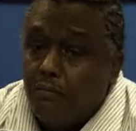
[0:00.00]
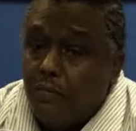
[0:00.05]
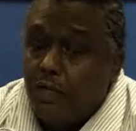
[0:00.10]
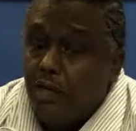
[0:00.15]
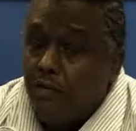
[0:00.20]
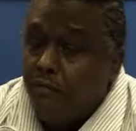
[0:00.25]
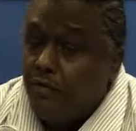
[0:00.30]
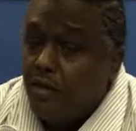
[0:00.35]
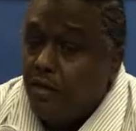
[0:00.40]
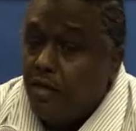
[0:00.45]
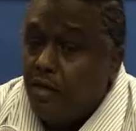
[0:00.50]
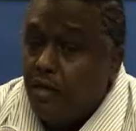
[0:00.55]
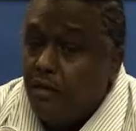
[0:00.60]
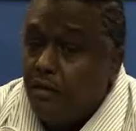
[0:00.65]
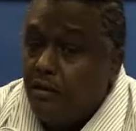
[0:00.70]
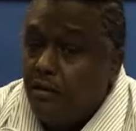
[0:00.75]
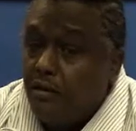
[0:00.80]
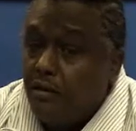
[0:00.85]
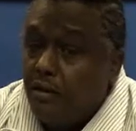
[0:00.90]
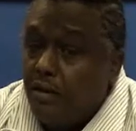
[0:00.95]
never
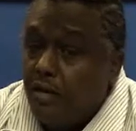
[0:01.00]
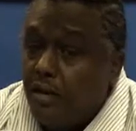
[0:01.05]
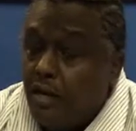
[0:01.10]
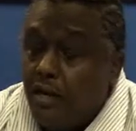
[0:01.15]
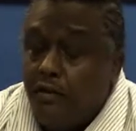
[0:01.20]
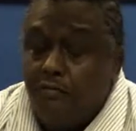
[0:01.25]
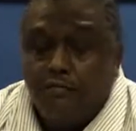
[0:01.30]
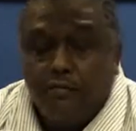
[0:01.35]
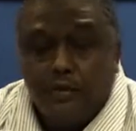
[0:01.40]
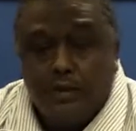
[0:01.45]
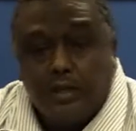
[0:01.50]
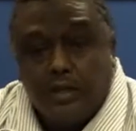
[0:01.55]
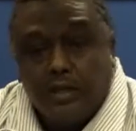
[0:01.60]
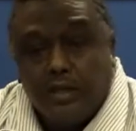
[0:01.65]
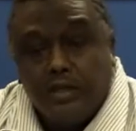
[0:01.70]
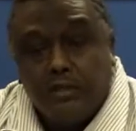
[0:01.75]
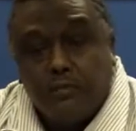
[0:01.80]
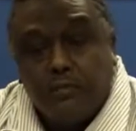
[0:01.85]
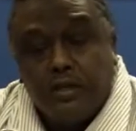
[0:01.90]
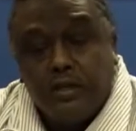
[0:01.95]
ever
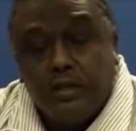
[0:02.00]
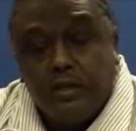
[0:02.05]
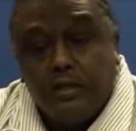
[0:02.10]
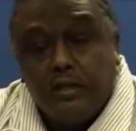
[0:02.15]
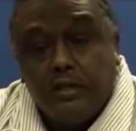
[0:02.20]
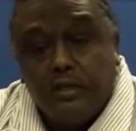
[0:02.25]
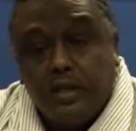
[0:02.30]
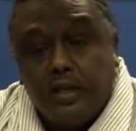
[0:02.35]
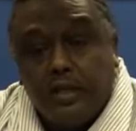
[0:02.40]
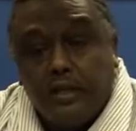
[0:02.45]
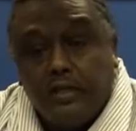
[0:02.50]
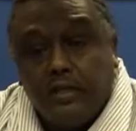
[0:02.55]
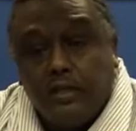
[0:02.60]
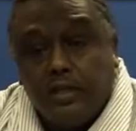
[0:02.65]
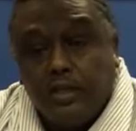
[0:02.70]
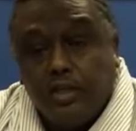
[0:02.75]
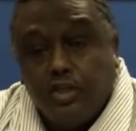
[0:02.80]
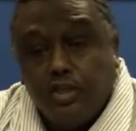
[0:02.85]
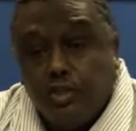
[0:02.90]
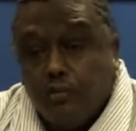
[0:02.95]
experienced any
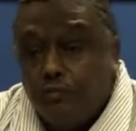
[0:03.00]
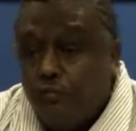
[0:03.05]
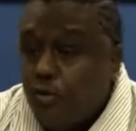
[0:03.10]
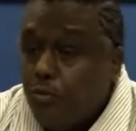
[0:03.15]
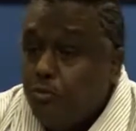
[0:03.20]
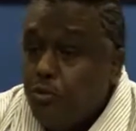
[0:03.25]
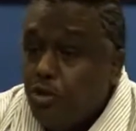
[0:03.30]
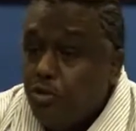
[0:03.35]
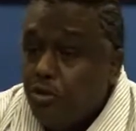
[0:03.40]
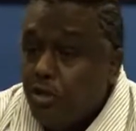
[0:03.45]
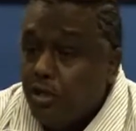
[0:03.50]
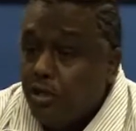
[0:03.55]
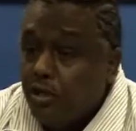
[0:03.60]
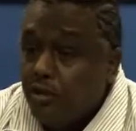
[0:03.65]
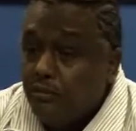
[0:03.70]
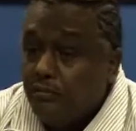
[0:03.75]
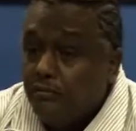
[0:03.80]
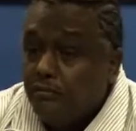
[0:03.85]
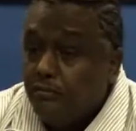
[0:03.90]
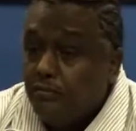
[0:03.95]
sense of communal
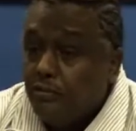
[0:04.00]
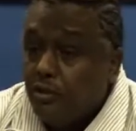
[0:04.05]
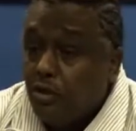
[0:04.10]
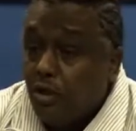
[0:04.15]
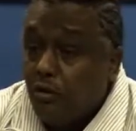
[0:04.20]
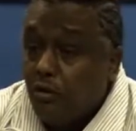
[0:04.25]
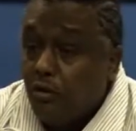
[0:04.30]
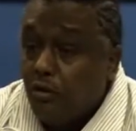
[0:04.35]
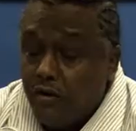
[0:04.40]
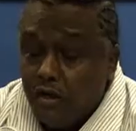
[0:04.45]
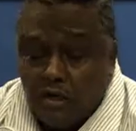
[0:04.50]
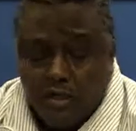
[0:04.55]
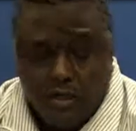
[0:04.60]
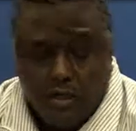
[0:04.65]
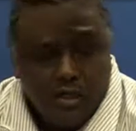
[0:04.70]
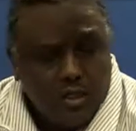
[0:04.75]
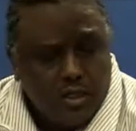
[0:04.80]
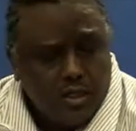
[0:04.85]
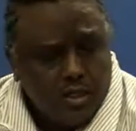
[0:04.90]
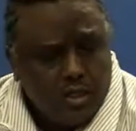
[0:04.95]

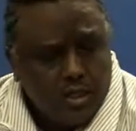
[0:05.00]
conflict